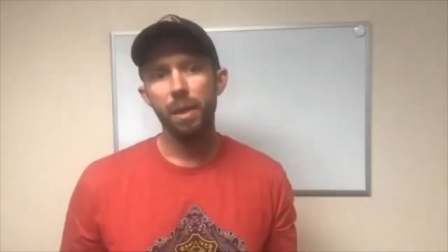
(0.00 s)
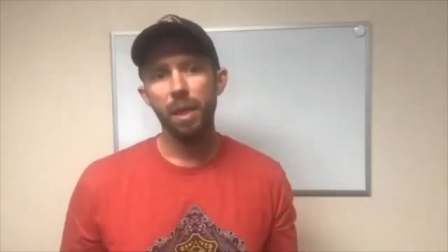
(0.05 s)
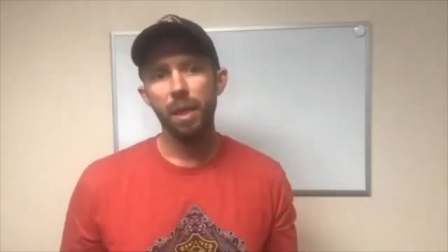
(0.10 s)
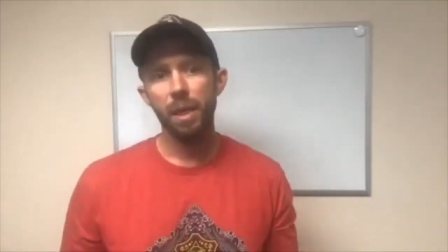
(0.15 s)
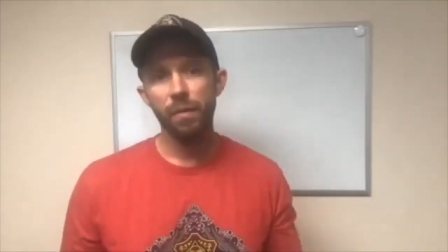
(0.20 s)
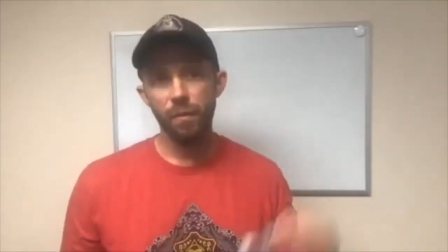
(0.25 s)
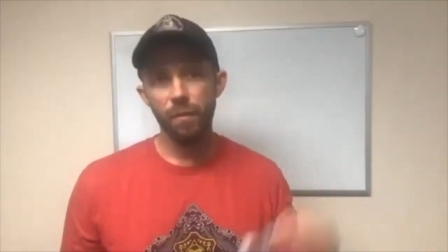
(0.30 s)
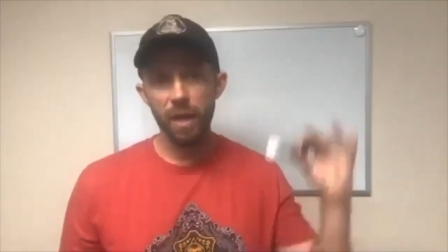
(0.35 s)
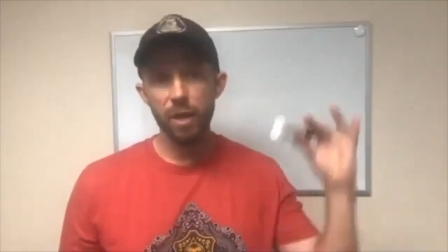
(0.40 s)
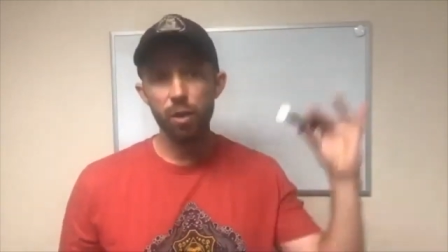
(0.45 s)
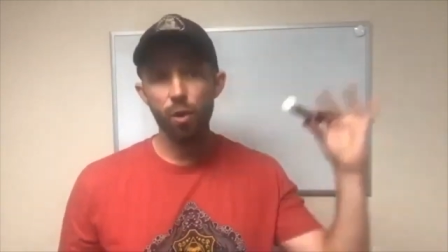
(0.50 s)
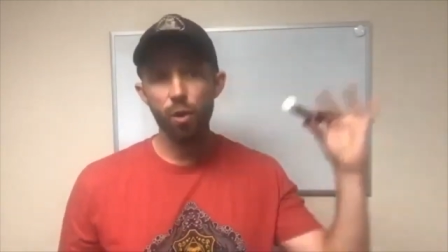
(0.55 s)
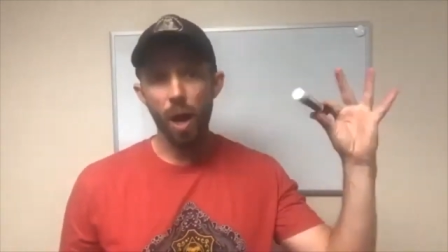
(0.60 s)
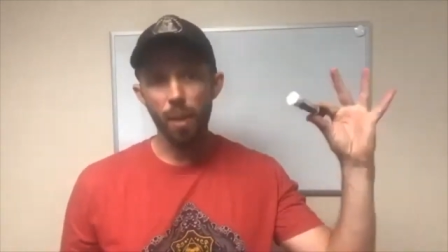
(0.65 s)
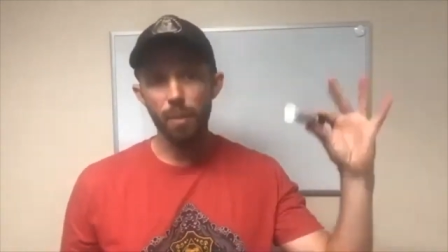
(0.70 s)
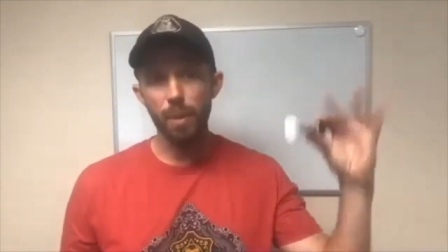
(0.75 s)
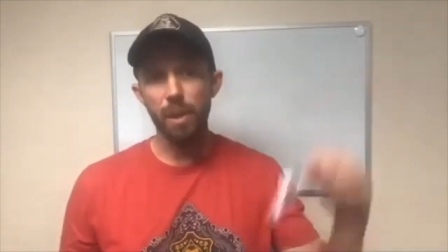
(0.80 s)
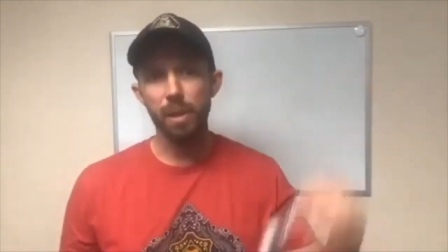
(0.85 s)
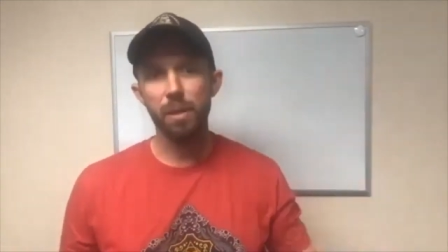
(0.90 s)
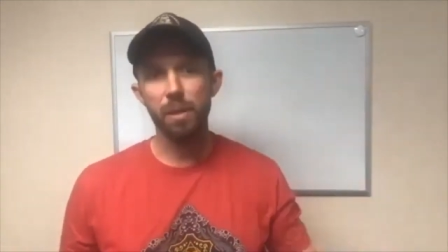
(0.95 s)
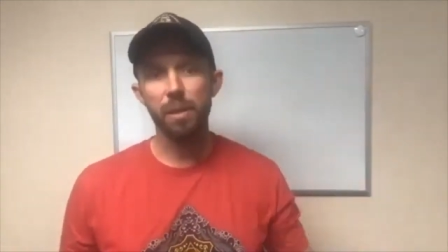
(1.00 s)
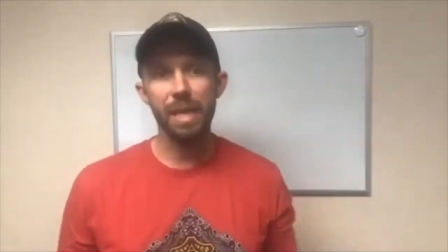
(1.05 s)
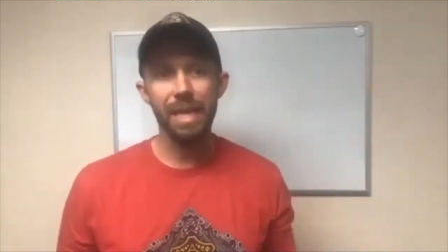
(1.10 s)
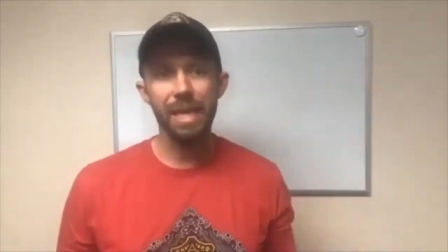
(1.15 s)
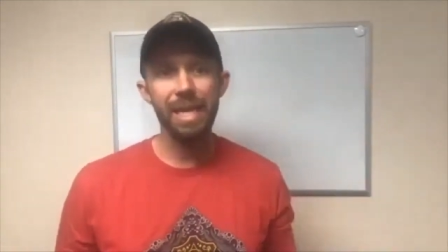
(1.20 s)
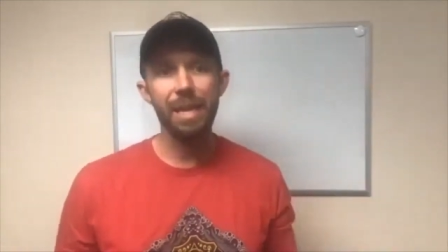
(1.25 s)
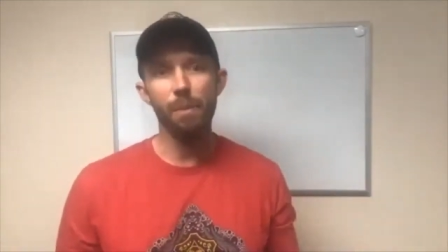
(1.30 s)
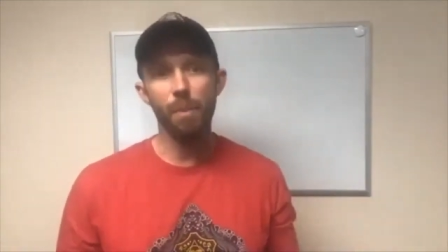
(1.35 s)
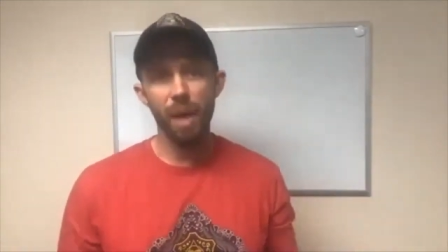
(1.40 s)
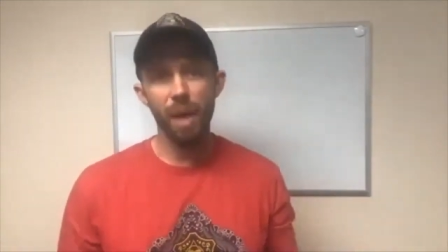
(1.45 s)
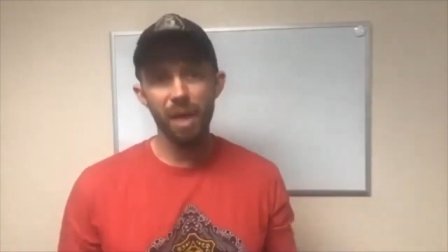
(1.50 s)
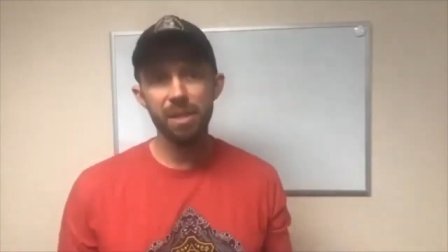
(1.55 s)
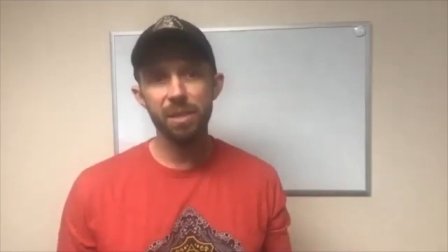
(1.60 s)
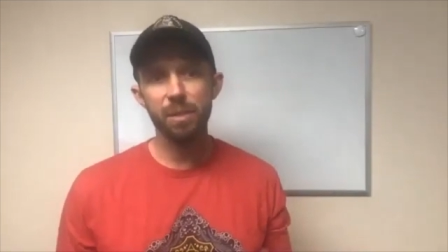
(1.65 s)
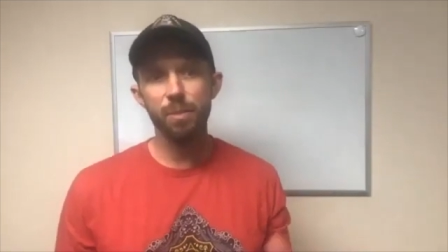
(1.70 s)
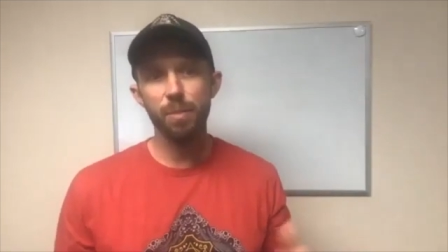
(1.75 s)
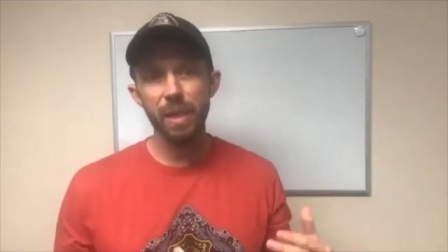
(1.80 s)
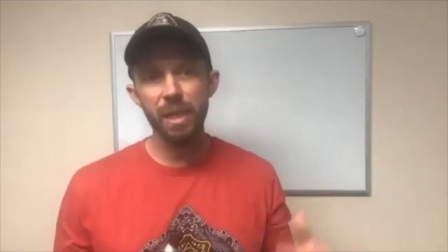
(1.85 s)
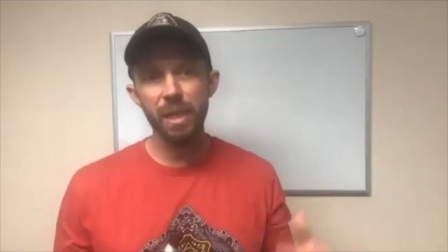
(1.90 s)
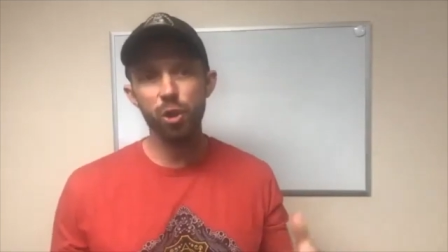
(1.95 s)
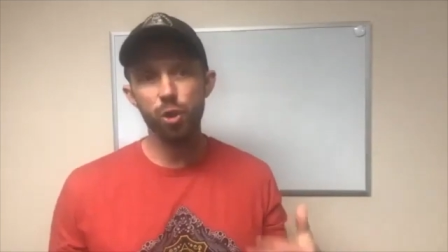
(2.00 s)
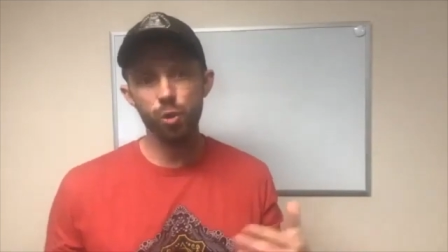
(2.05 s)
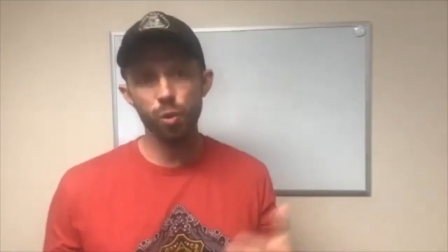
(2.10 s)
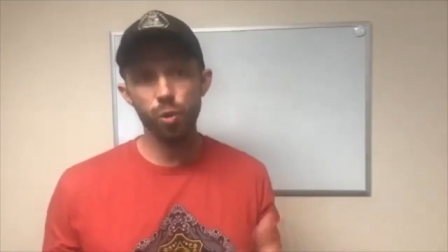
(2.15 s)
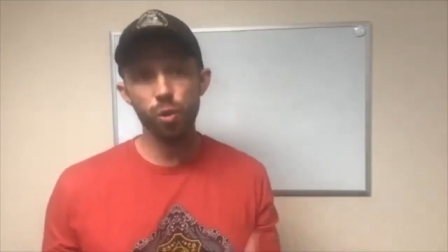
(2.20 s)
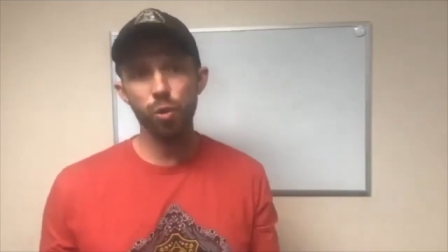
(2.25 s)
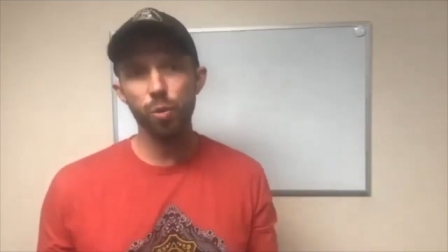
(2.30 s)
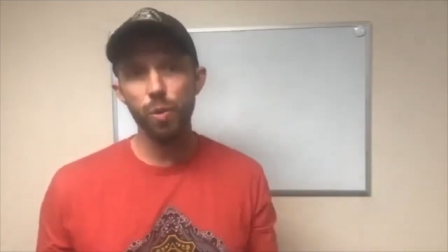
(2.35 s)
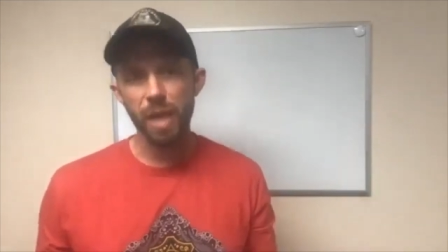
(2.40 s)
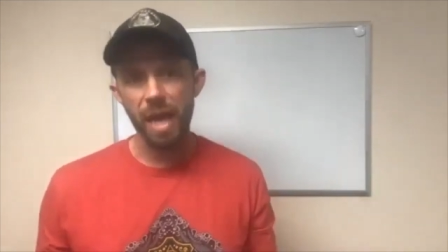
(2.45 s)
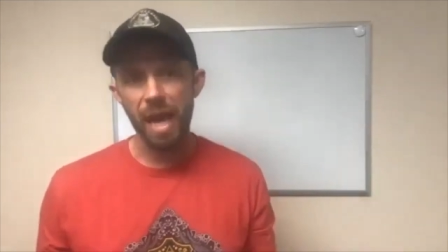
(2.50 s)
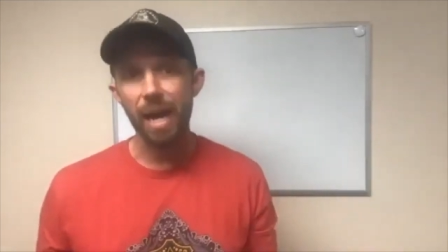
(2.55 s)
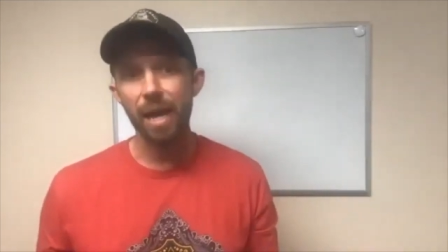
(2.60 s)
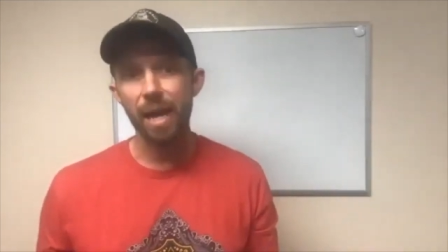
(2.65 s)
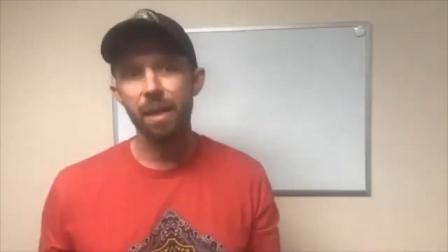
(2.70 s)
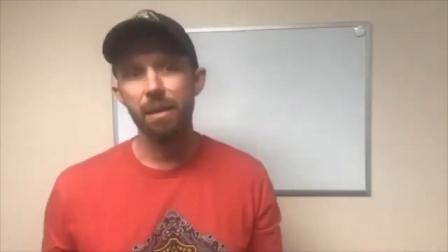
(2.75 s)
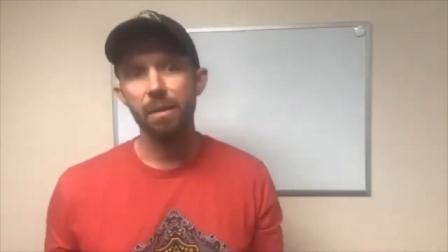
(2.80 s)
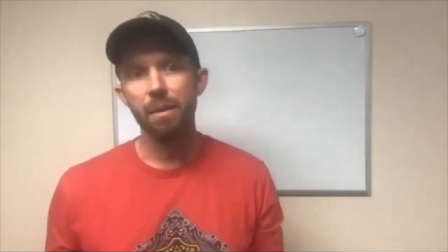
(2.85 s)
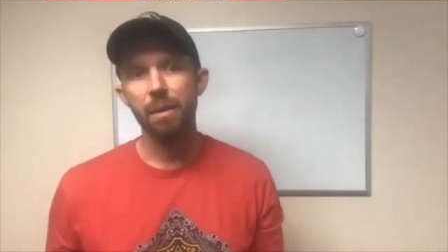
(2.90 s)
If I drop it, then it must be true that